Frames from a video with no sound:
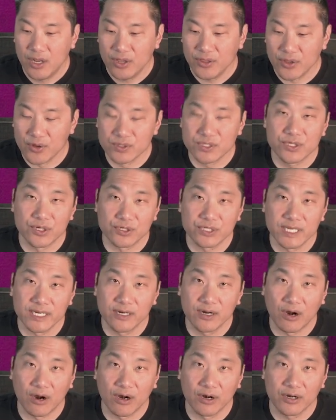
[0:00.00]
Those 13
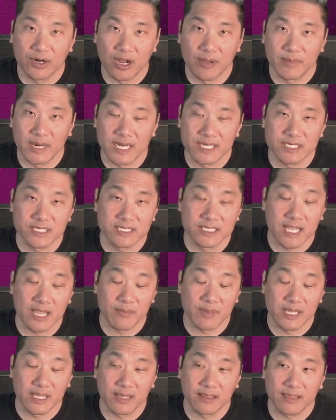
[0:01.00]
card combinations can
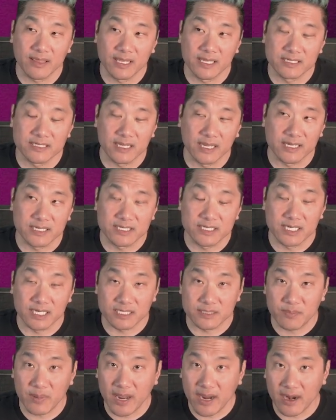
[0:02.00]
be things like
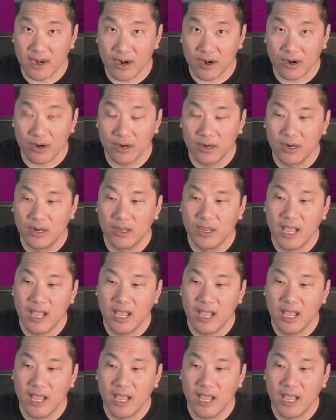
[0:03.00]
6 pair,